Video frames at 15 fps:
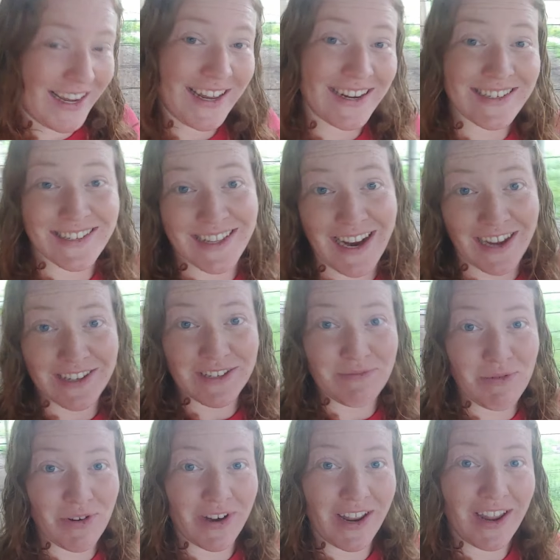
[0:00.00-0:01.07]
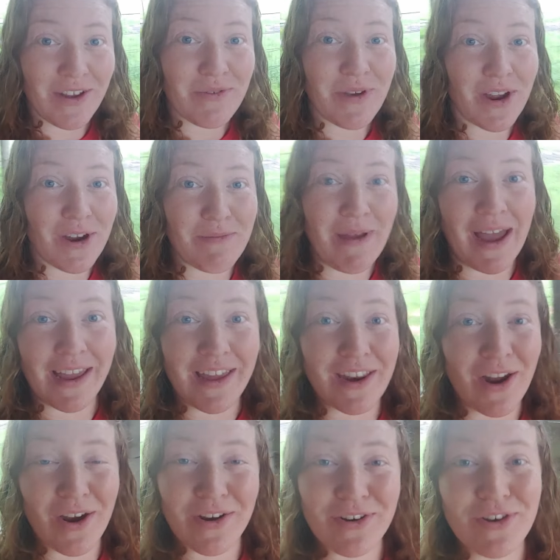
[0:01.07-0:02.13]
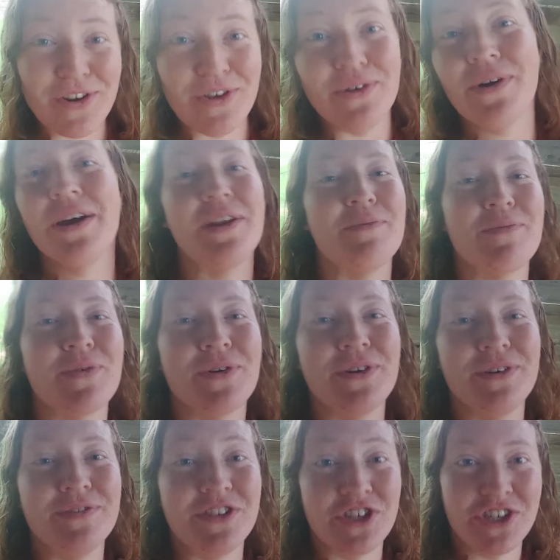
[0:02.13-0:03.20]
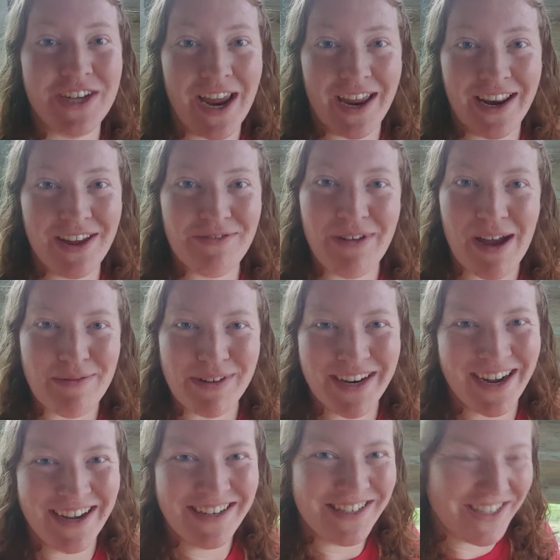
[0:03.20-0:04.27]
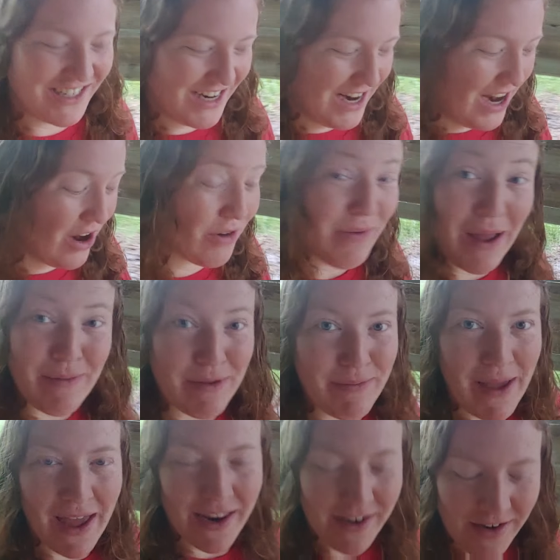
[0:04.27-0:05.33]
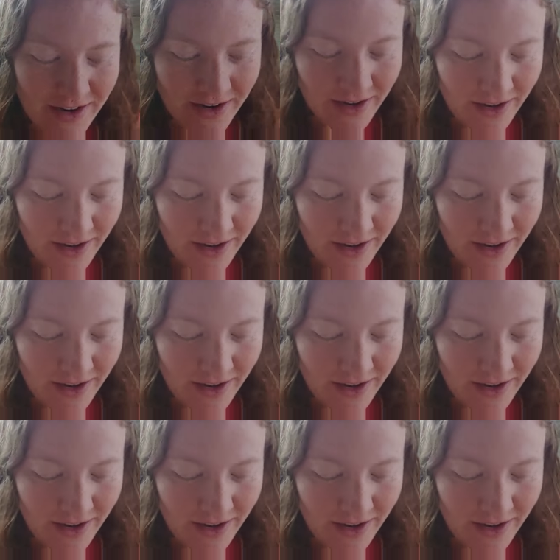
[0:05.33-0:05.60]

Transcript: It is the next morning. We are back in our new and improved shady rabbit hutch, or rabbit pen.